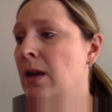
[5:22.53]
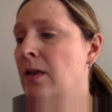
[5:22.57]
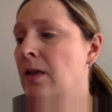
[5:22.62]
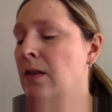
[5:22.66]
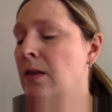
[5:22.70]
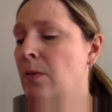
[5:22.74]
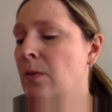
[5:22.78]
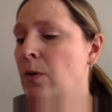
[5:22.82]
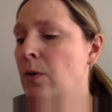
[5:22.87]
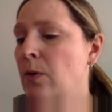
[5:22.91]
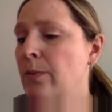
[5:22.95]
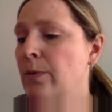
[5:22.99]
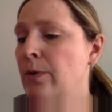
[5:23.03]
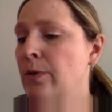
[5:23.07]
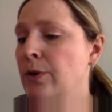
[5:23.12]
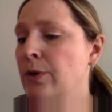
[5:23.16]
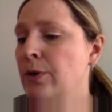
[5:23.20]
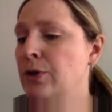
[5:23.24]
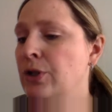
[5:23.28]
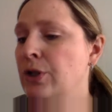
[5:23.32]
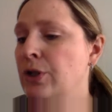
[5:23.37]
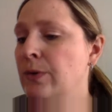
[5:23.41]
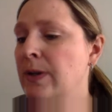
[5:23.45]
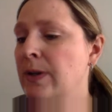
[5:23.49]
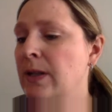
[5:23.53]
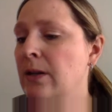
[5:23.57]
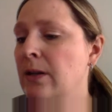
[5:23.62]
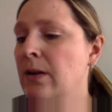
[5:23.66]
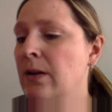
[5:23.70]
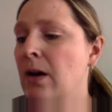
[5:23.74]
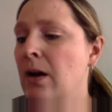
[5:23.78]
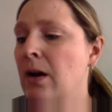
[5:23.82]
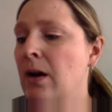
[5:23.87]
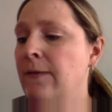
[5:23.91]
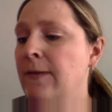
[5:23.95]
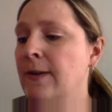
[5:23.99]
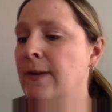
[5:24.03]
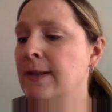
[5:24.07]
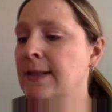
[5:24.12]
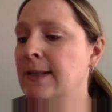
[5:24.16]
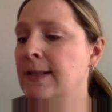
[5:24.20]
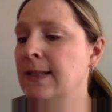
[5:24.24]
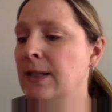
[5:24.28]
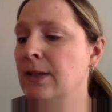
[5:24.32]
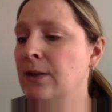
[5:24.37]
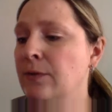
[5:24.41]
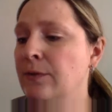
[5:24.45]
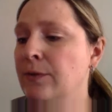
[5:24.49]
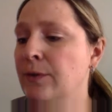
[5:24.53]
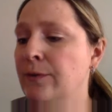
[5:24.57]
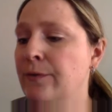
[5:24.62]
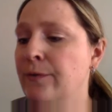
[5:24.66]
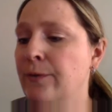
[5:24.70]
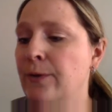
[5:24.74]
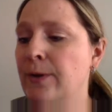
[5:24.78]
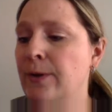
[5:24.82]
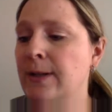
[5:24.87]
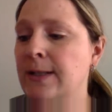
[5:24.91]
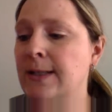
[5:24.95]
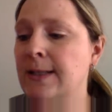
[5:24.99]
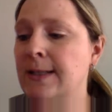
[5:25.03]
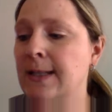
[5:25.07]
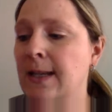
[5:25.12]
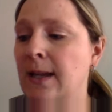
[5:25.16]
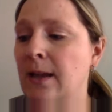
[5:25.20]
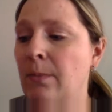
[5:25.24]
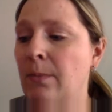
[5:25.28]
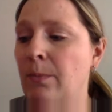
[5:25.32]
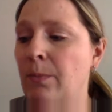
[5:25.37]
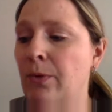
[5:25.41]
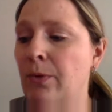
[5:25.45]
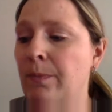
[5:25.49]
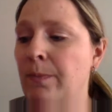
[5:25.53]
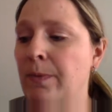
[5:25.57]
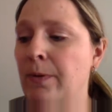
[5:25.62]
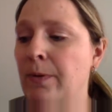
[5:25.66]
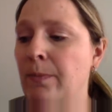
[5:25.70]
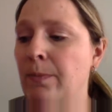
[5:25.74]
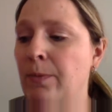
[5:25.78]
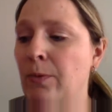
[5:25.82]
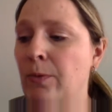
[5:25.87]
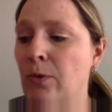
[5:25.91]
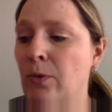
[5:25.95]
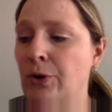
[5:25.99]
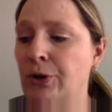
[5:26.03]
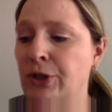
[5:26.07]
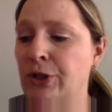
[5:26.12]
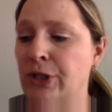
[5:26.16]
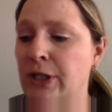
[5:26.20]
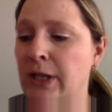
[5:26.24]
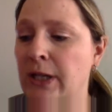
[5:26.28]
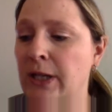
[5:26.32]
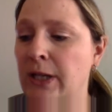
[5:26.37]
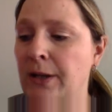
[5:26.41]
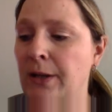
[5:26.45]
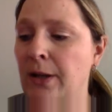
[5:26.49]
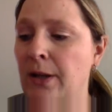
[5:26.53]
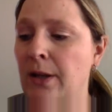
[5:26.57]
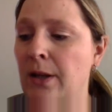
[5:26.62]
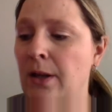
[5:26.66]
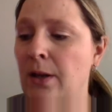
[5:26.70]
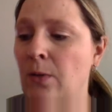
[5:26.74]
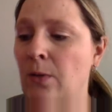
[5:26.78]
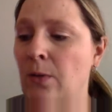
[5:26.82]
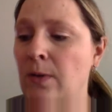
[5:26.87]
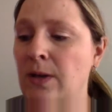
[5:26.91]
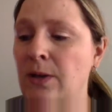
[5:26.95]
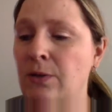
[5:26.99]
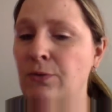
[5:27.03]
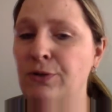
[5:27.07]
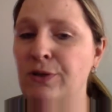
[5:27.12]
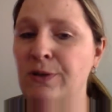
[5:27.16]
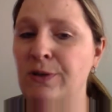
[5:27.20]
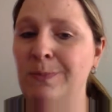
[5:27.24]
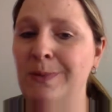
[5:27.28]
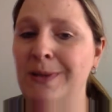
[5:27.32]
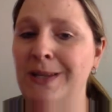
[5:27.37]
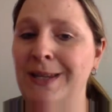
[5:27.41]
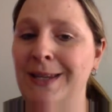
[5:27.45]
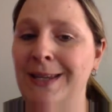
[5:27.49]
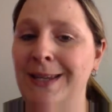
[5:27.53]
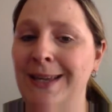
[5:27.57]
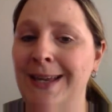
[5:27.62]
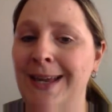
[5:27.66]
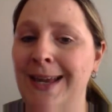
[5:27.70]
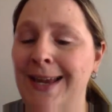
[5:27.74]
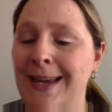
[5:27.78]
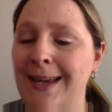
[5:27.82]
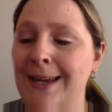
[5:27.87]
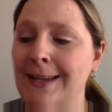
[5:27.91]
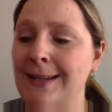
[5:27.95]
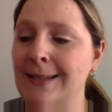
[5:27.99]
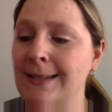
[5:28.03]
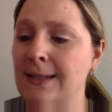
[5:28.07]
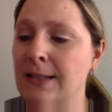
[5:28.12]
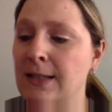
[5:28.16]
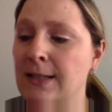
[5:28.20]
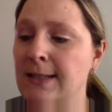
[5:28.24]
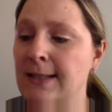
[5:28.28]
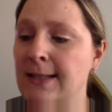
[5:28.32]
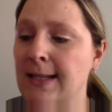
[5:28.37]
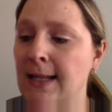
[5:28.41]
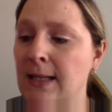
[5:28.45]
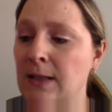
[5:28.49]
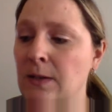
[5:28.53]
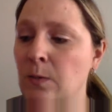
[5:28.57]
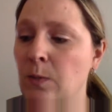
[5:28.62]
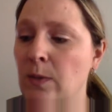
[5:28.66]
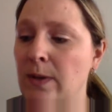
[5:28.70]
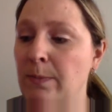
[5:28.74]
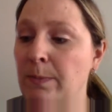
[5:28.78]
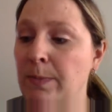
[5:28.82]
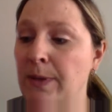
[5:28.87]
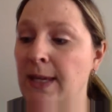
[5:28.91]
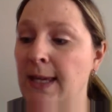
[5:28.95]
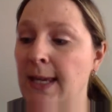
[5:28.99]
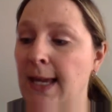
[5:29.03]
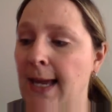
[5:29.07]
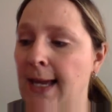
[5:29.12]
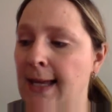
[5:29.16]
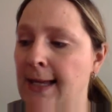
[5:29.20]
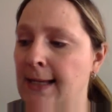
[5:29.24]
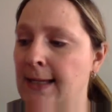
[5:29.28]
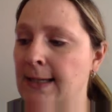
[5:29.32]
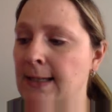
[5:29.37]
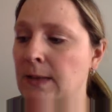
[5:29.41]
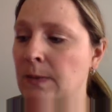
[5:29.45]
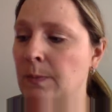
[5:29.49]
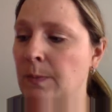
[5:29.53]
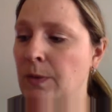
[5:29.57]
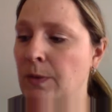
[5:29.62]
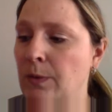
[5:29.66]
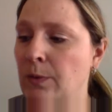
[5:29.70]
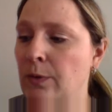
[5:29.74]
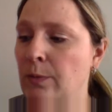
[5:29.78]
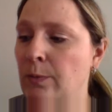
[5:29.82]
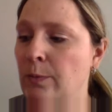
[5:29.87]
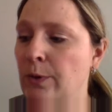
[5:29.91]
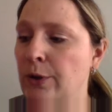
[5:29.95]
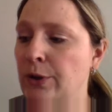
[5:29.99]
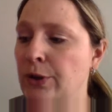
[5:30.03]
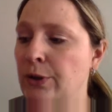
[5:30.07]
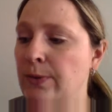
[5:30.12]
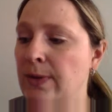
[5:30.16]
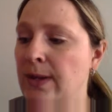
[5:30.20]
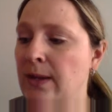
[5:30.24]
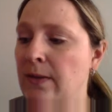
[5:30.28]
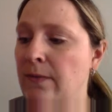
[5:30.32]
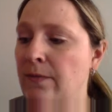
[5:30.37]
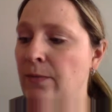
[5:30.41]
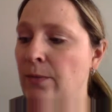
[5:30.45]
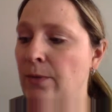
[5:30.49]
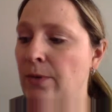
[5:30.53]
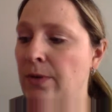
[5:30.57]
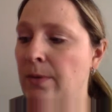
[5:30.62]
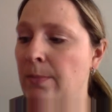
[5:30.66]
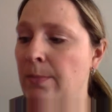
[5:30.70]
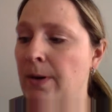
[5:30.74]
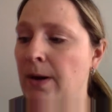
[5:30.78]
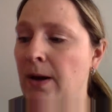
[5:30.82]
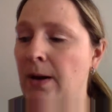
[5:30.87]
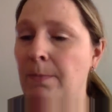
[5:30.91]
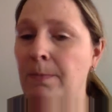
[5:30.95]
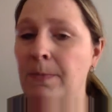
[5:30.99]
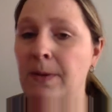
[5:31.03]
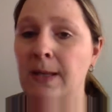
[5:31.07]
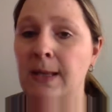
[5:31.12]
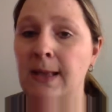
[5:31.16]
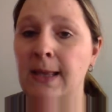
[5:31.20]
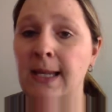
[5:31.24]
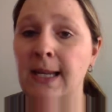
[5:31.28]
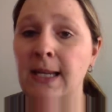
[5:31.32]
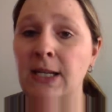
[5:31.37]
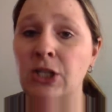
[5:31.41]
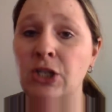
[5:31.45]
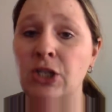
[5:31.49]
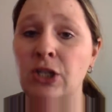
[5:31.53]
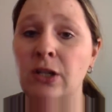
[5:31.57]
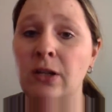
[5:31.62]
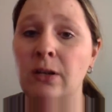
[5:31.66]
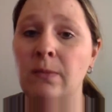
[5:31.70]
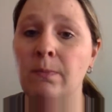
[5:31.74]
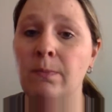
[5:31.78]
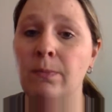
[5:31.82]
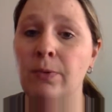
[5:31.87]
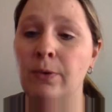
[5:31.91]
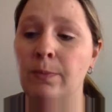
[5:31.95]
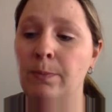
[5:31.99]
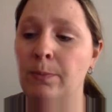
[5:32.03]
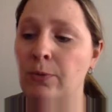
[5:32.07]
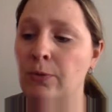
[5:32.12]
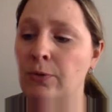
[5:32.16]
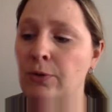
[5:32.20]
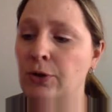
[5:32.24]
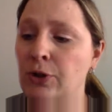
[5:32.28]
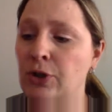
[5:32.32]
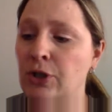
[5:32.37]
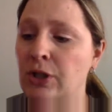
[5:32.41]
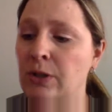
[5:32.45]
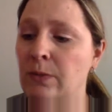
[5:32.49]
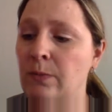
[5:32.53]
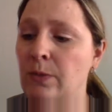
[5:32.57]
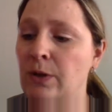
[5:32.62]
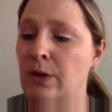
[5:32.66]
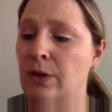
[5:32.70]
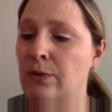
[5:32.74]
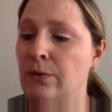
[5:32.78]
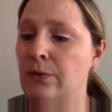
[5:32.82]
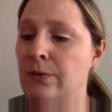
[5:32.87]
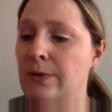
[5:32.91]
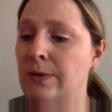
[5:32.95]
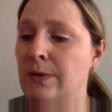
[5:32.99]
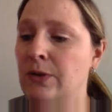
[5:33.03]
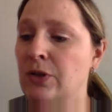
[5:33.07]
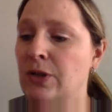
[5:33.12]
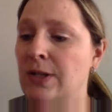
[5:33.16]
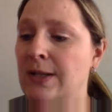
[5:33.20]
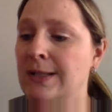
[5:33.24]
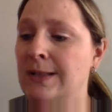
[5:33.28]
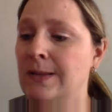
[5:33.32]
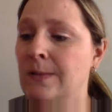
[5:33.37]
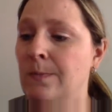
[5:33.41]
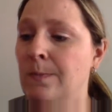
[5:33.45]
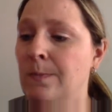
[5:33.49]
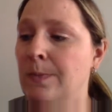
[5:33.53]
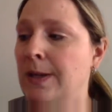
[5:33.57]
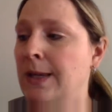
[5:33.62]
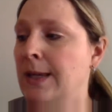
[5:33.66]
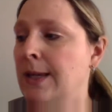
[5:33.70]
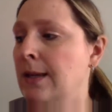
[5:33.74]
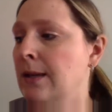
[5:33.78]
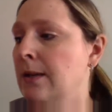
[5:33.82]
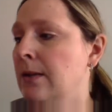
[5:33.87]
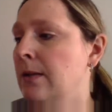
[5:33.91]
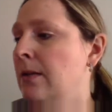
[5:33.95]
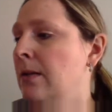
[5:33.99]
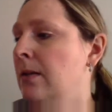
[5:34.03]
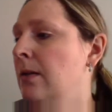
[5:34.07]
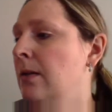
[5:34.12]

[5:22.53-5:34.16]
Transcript: that when we're doing the confidence interval for a sample proportion, we use p hat because that's what p hat is. But when we're doing it for the population proportion, we use just p.